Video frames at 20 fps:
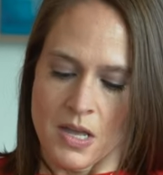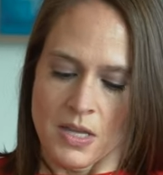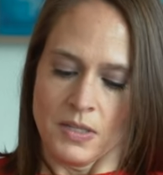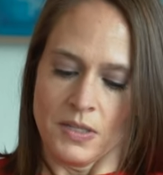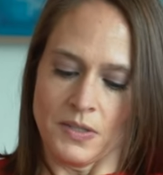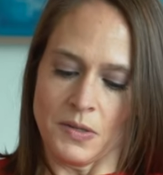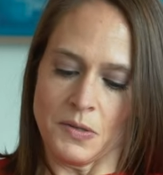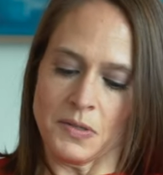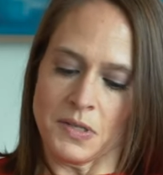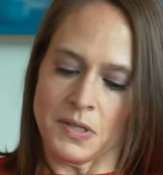
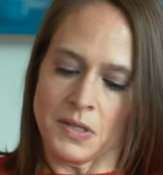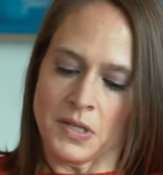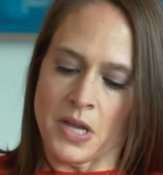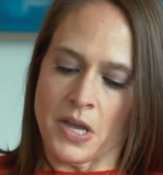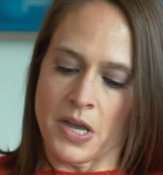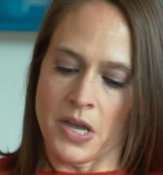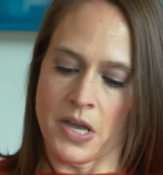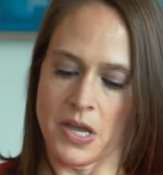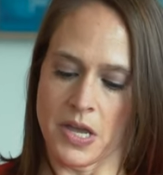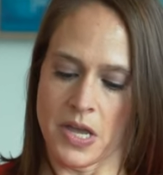Susan,
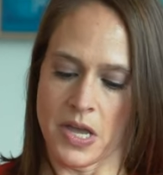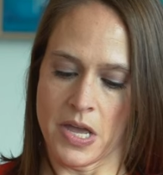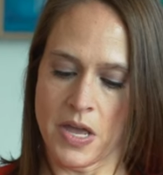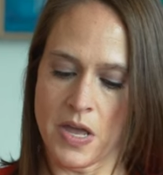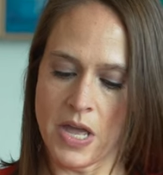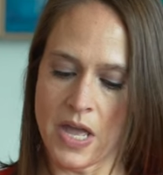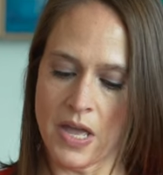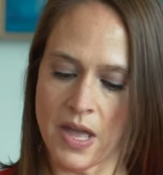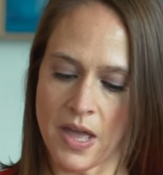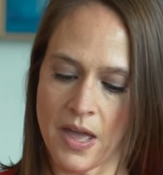
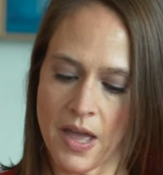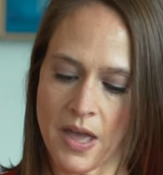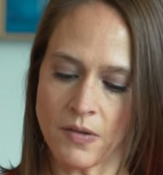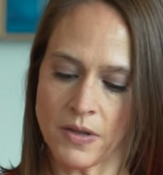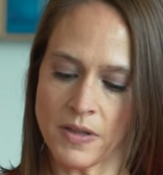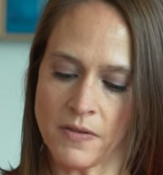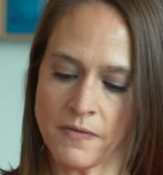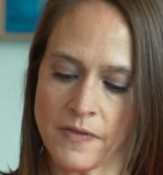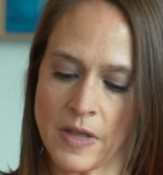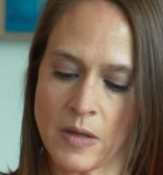
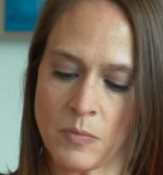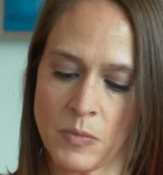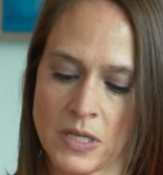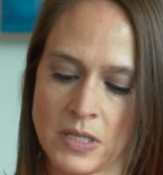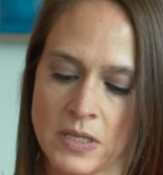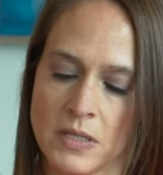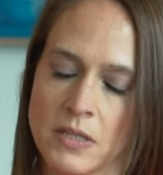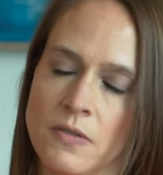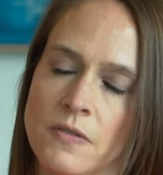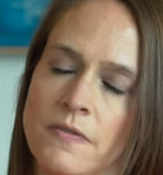how can
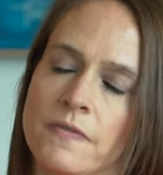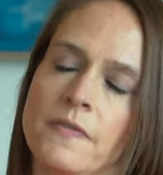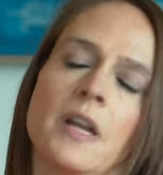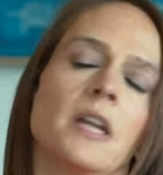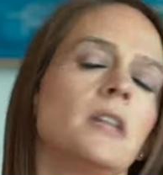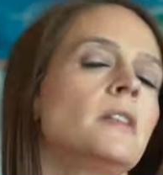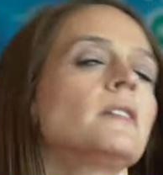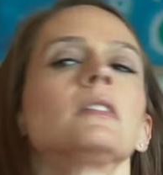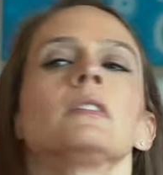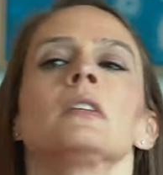families still
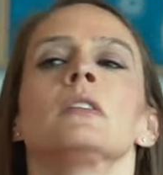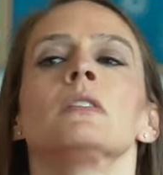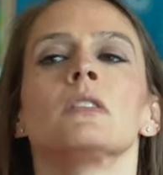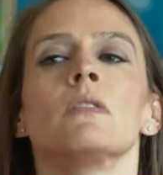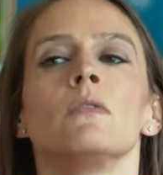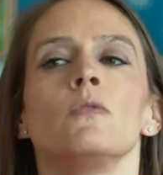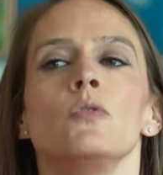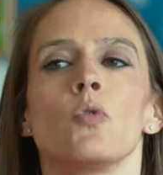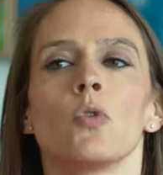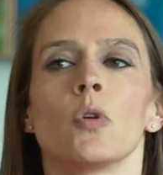find a sense
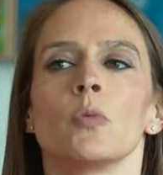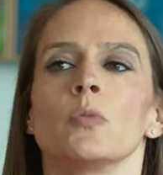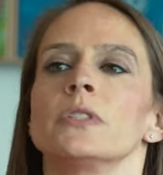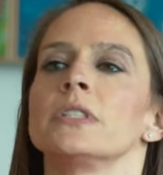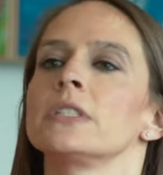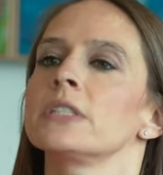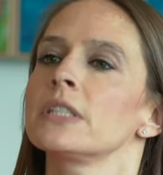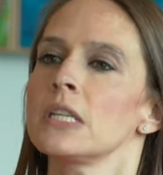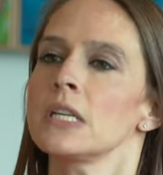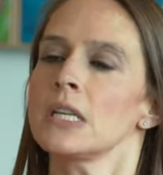of
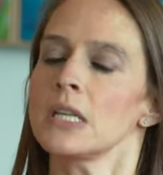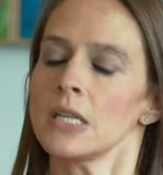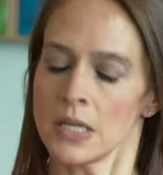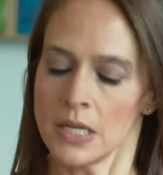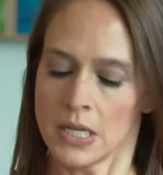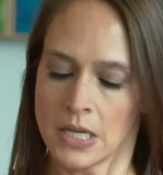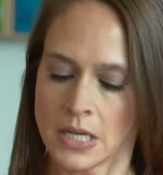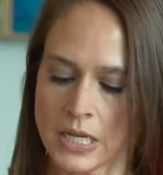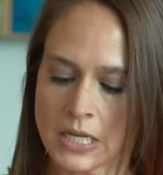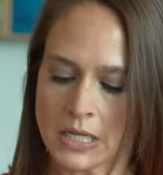normalcy
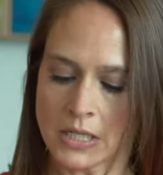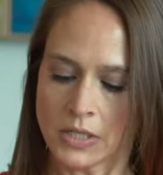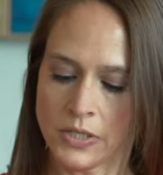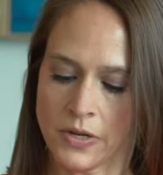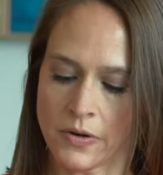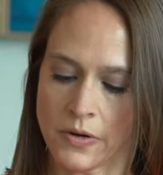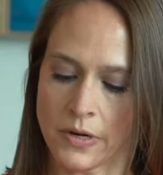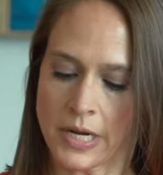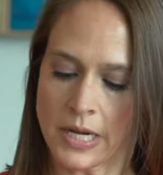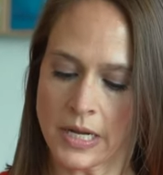
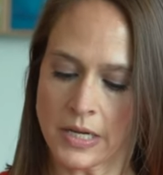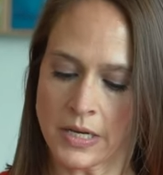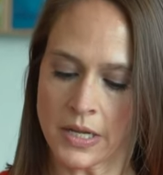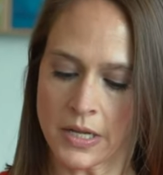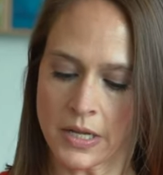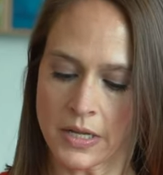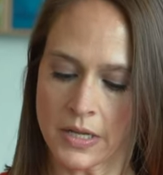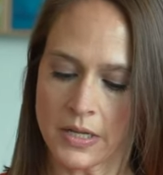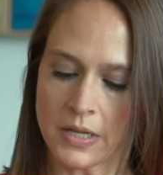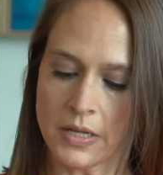during
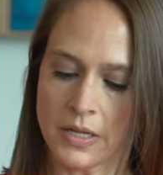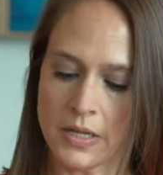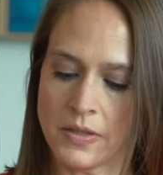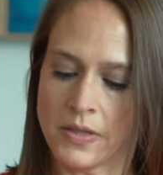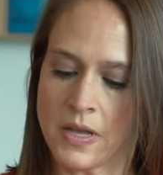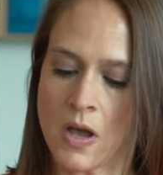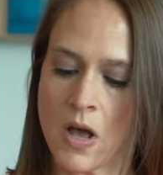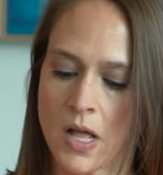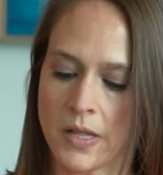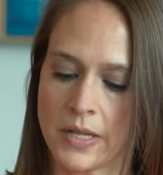
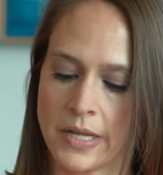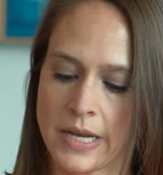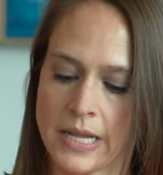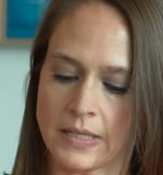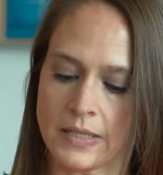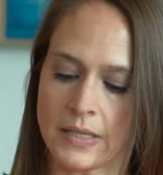the holiday